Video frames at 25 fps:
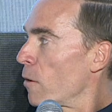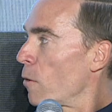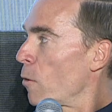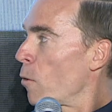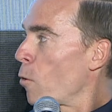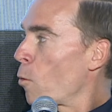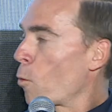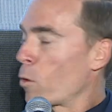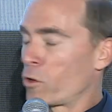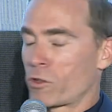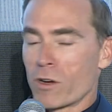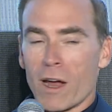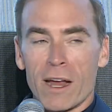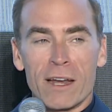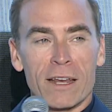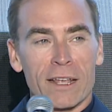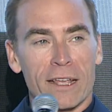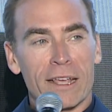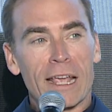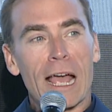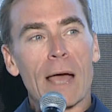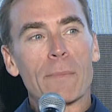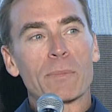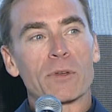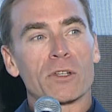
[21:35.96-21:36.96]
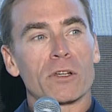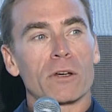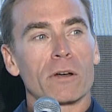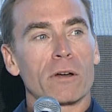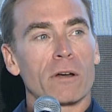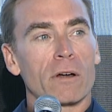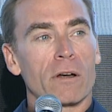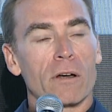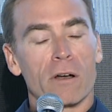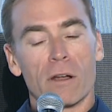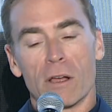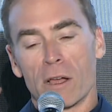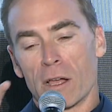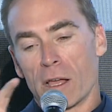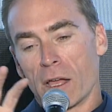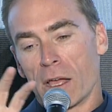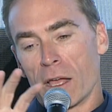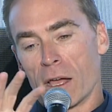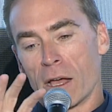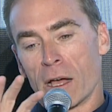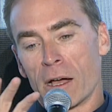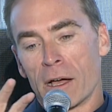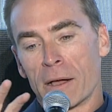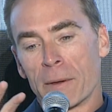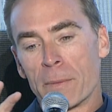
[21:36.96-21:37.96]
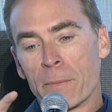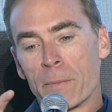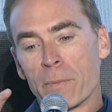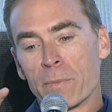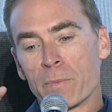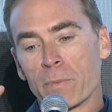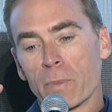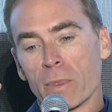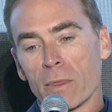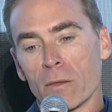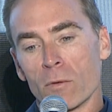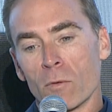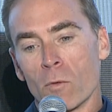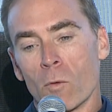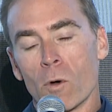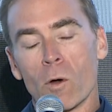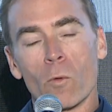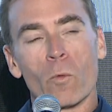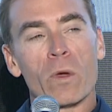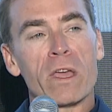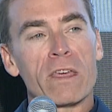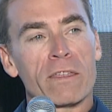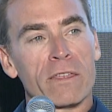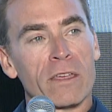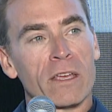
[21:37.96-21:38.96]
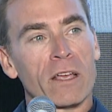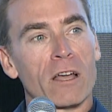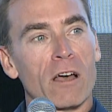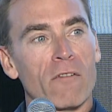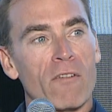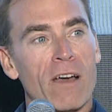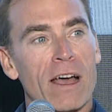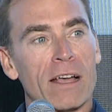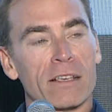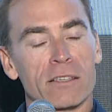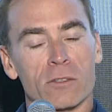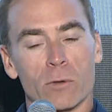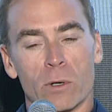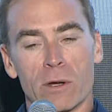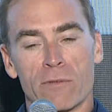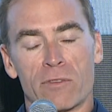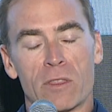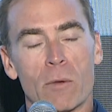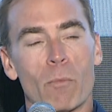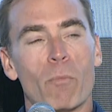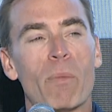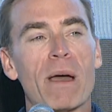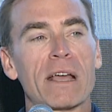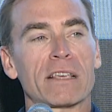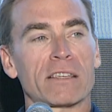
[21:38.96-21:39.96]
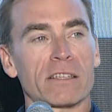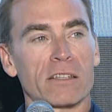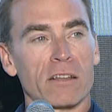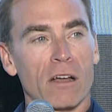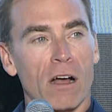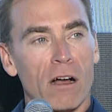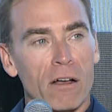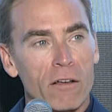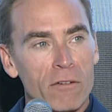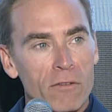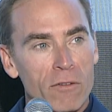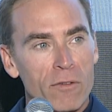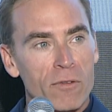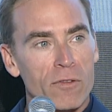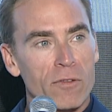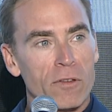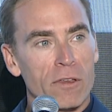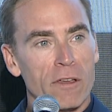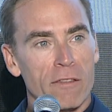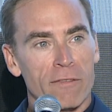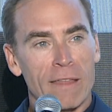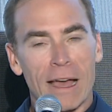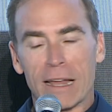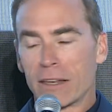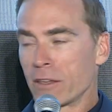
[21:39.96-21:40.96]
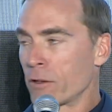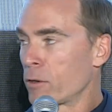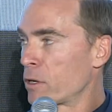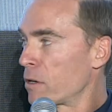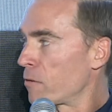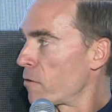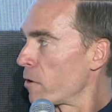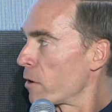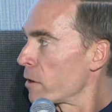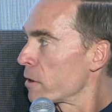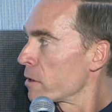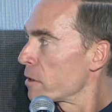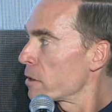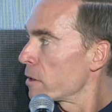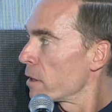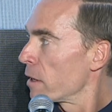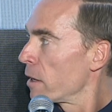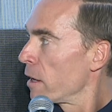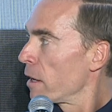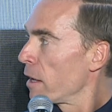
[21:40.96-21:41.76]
We're trying to capture what we think of as sort of the best of that universe.